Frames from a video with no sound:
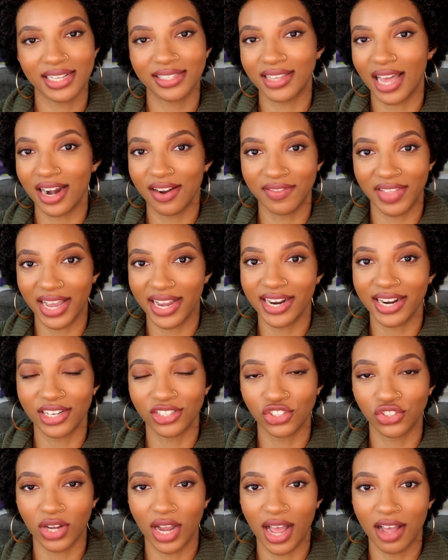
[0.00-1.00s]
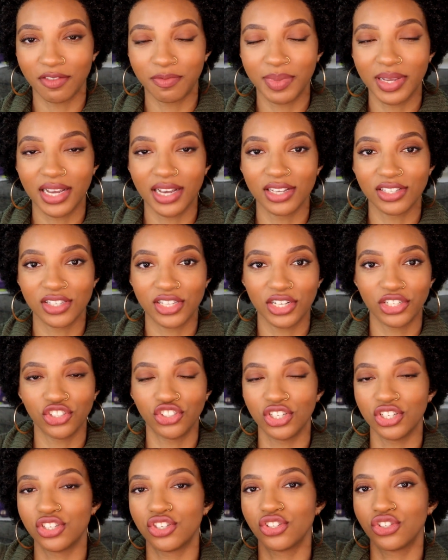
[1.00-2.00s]
inside of that hair shaft because there's
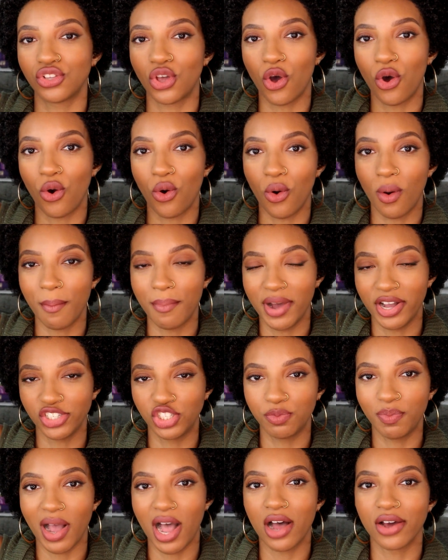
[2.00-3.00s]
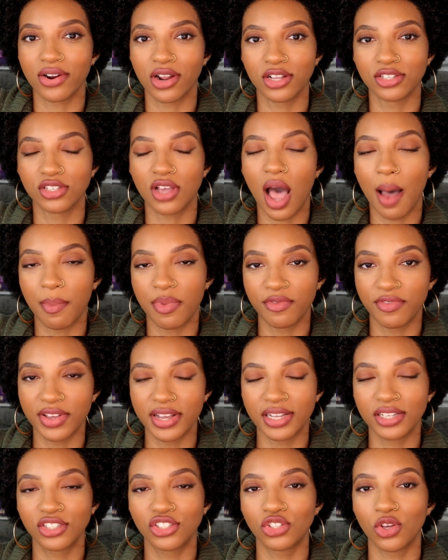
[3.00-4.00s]
just so much pout on top of it.